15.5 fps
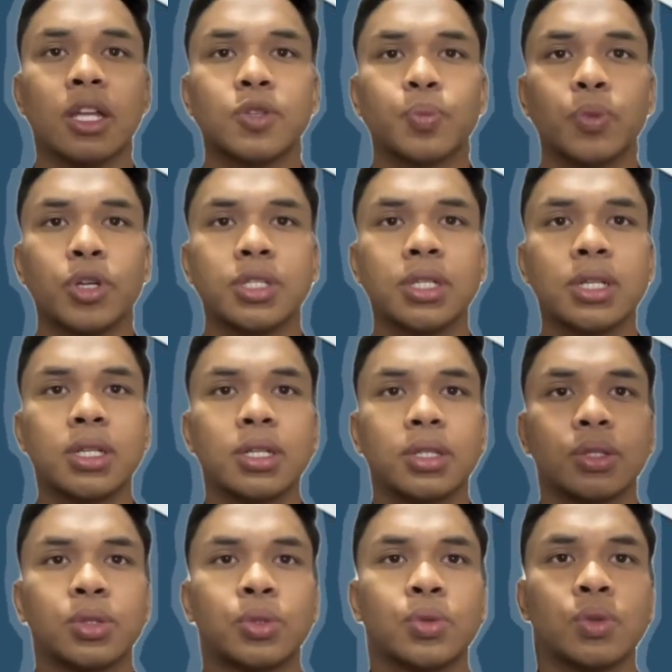Exposure
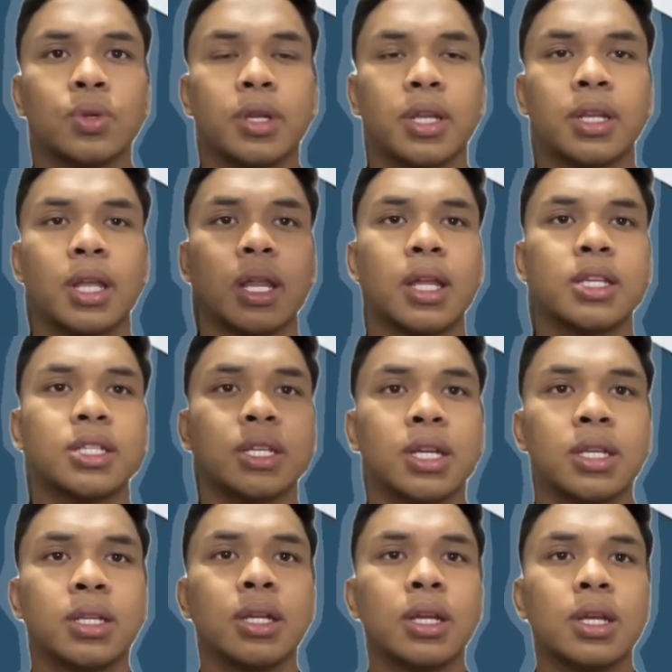through
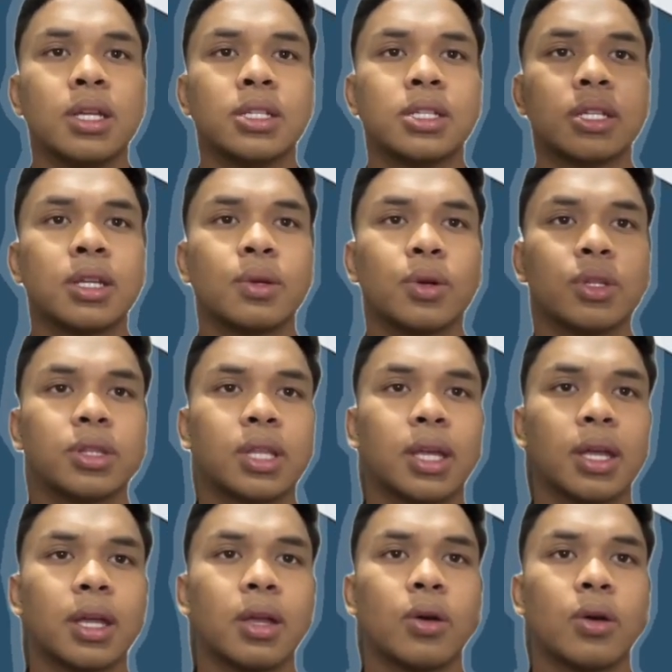inhalation, skin contact